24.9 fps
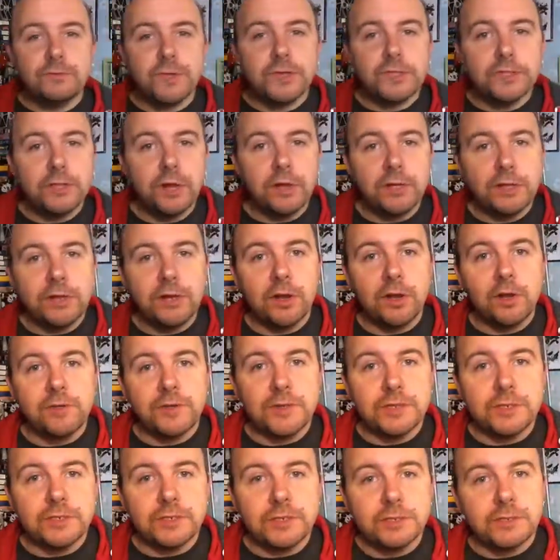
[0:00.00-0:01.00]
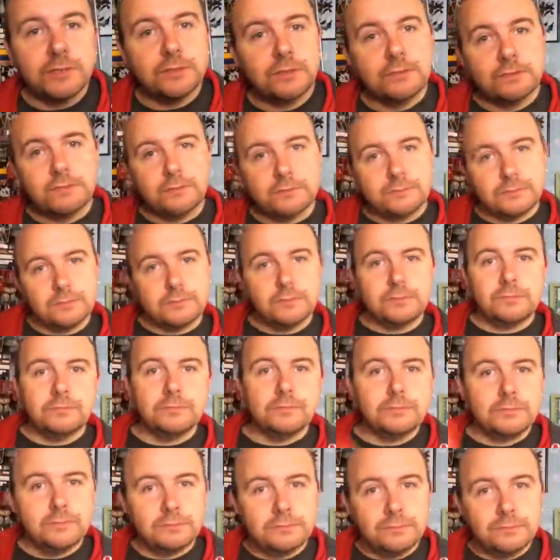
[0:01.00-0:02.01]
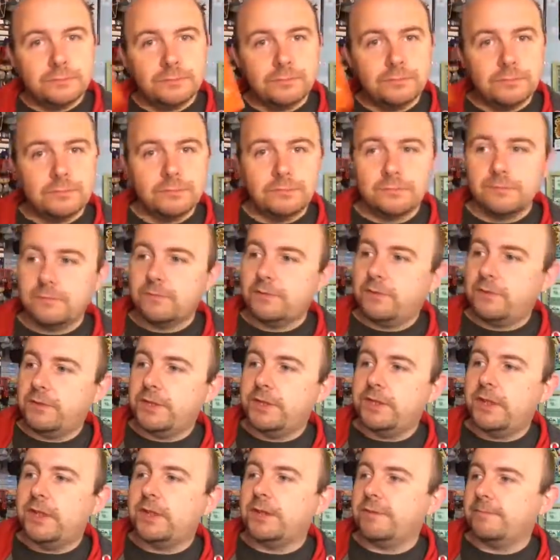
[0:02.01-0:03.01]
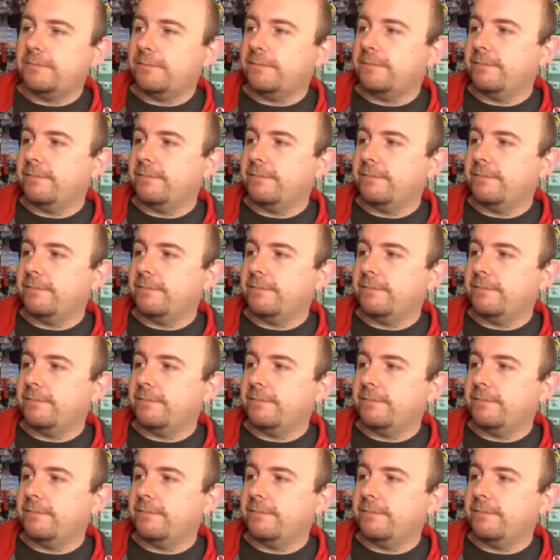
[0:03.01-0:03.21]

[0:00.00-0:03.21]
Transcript: Dress all in orange. For the day.